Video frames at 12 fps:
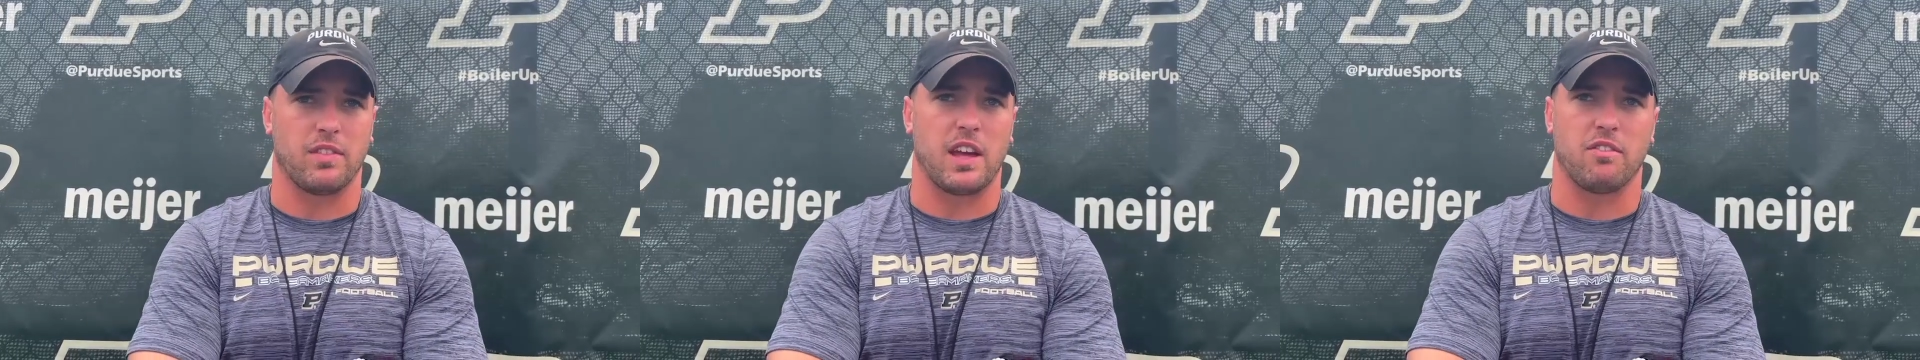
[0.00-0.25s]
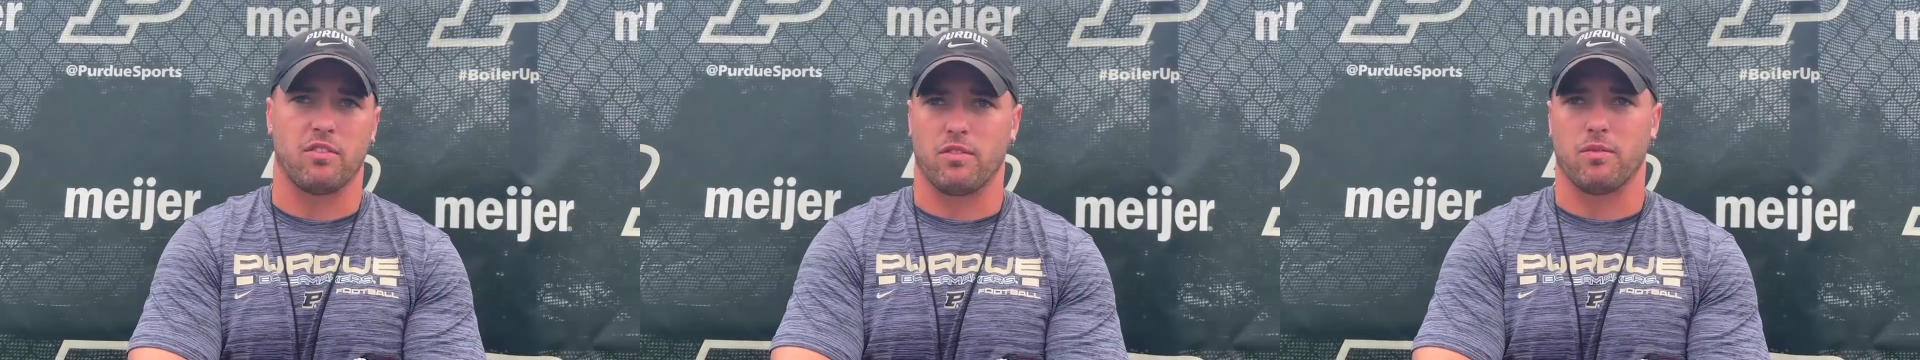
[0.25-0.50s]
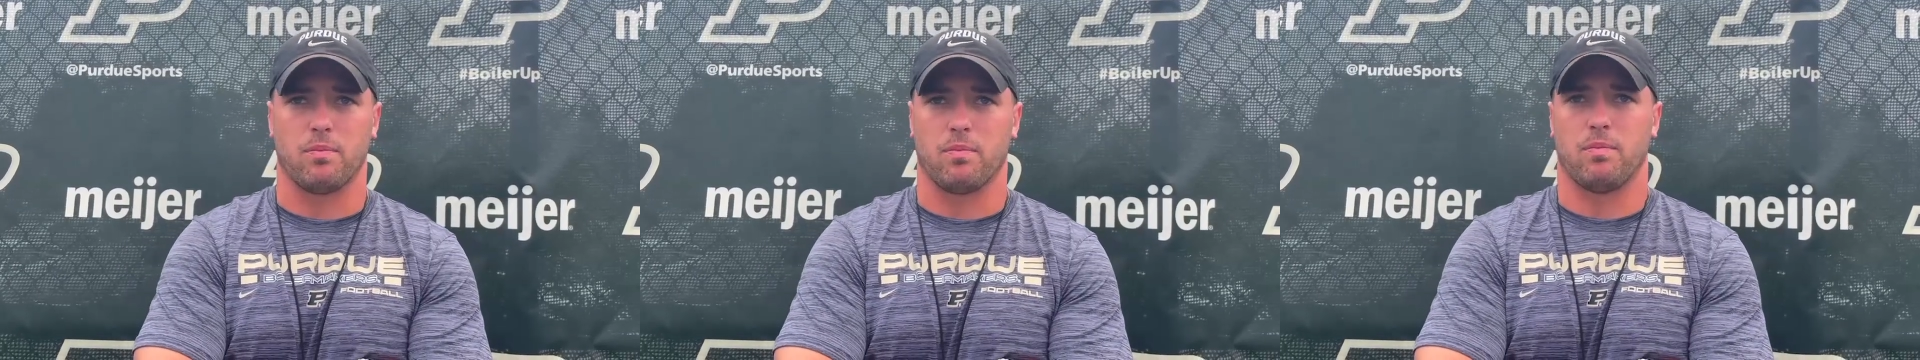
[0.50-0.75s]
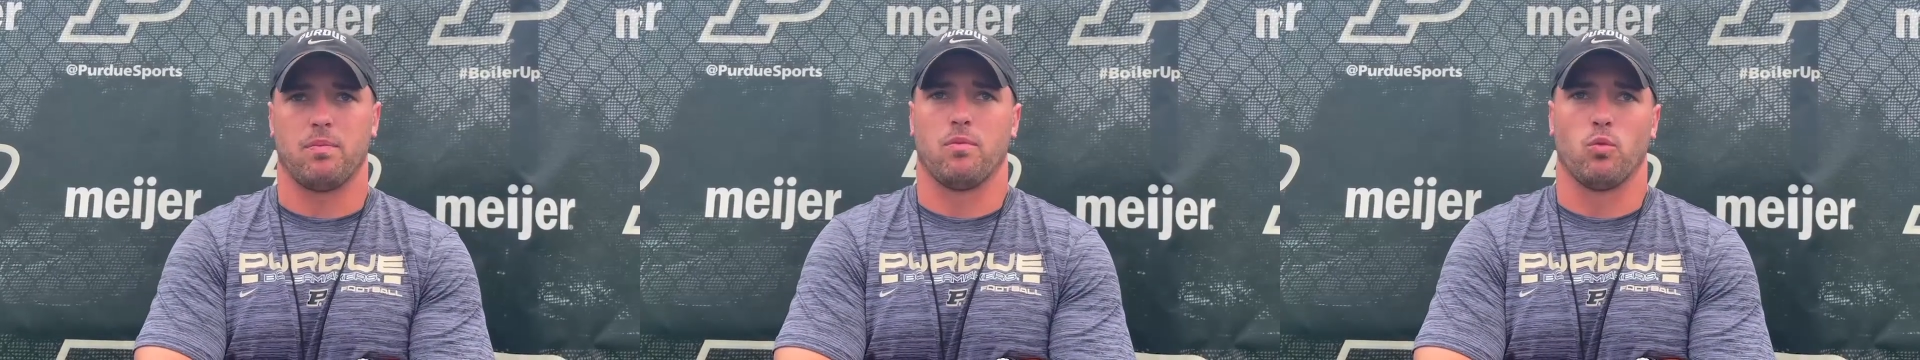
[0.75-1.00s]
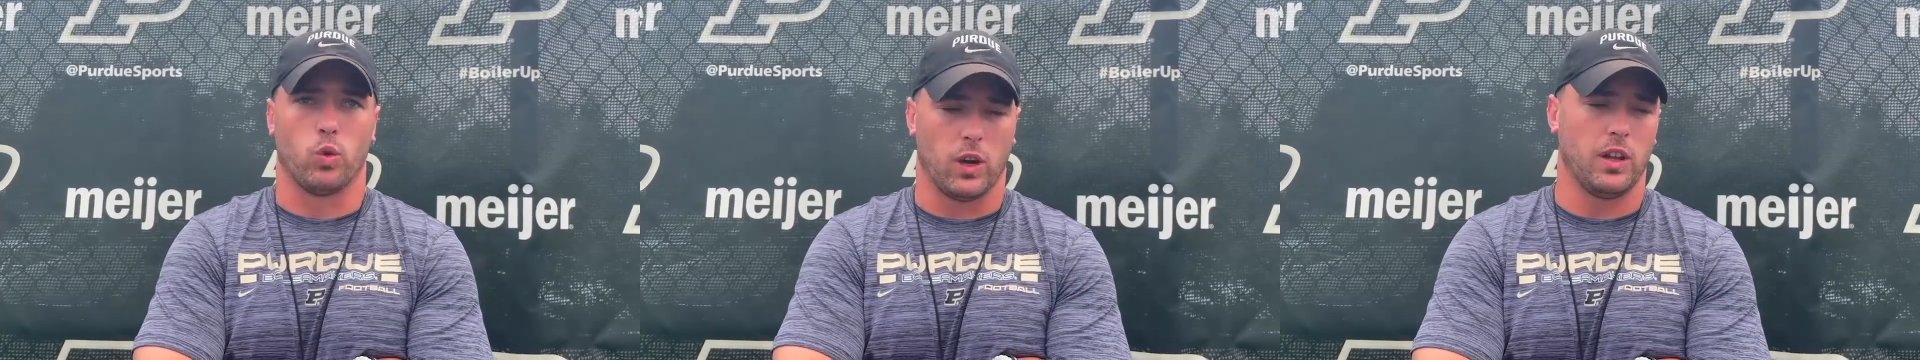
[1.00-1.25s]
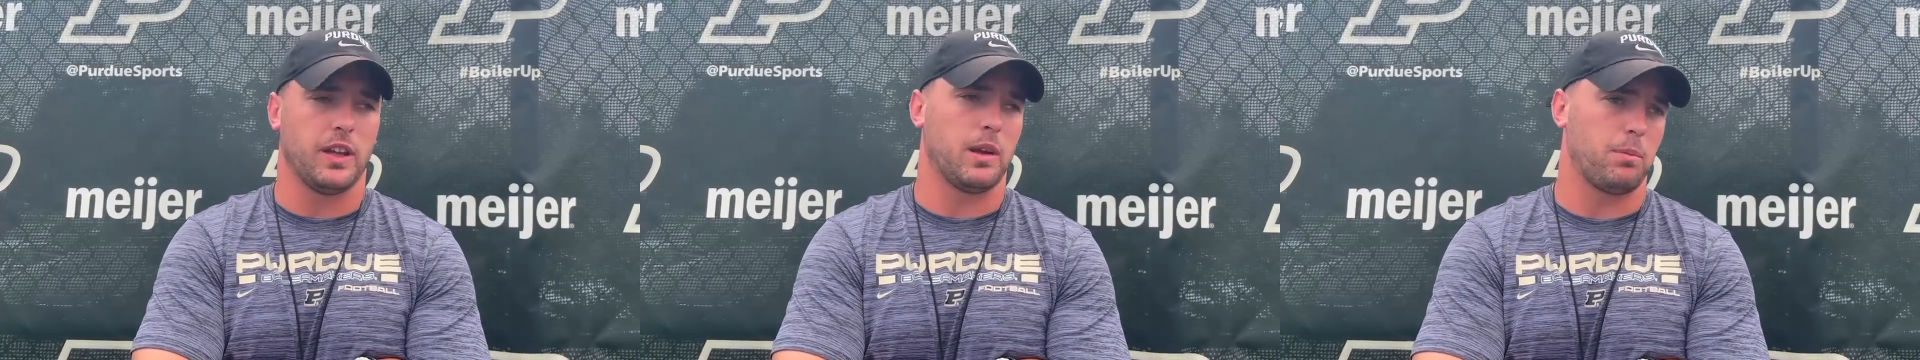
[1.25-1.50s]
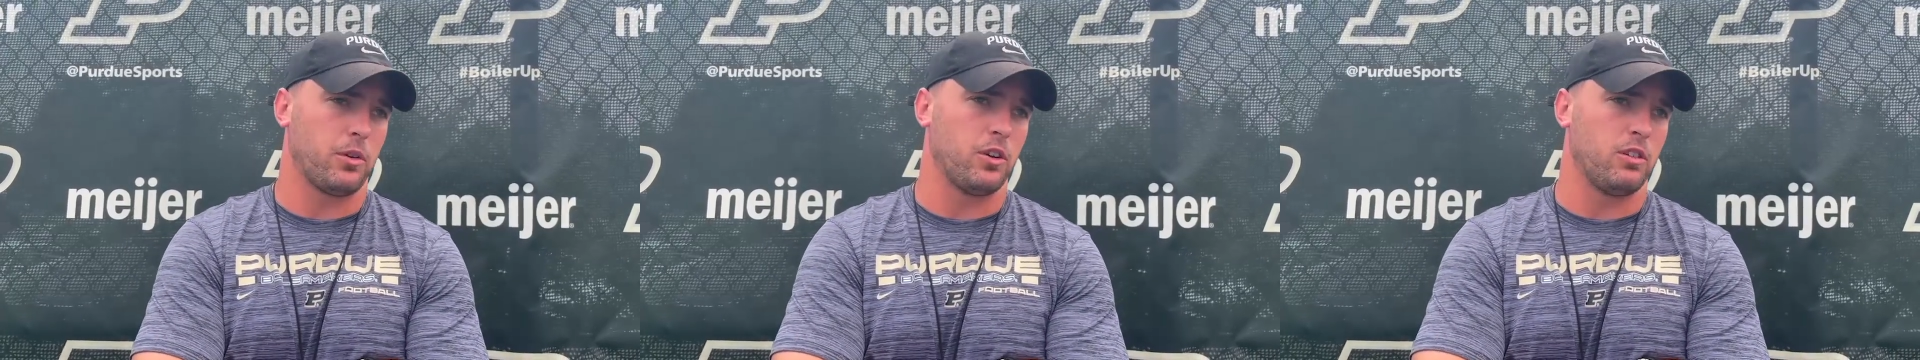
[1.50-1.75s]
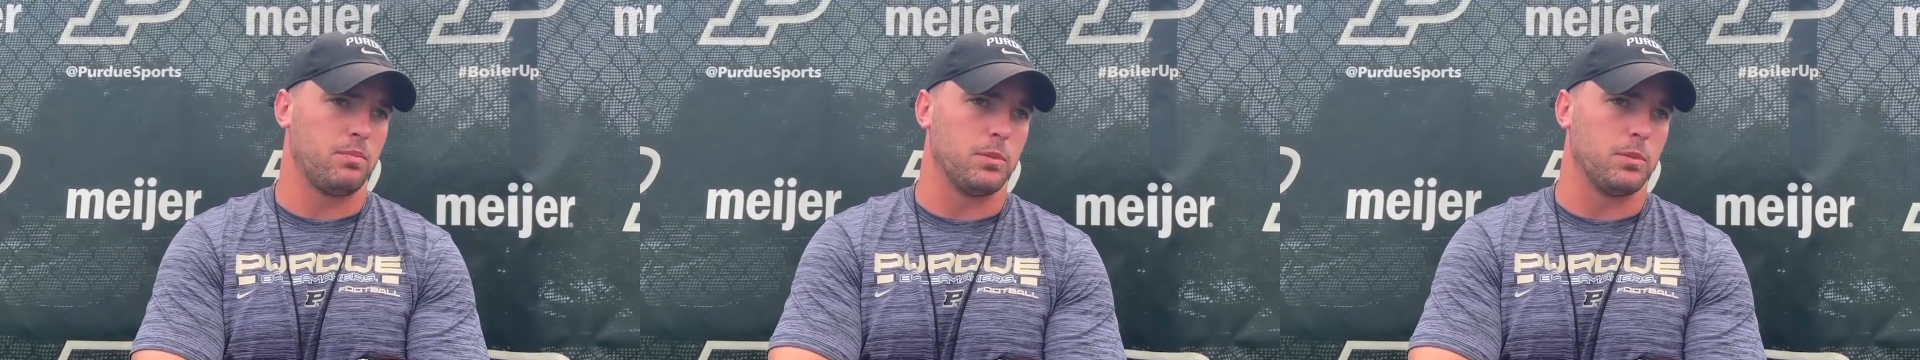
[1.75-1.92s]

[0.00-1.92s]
they've really improved.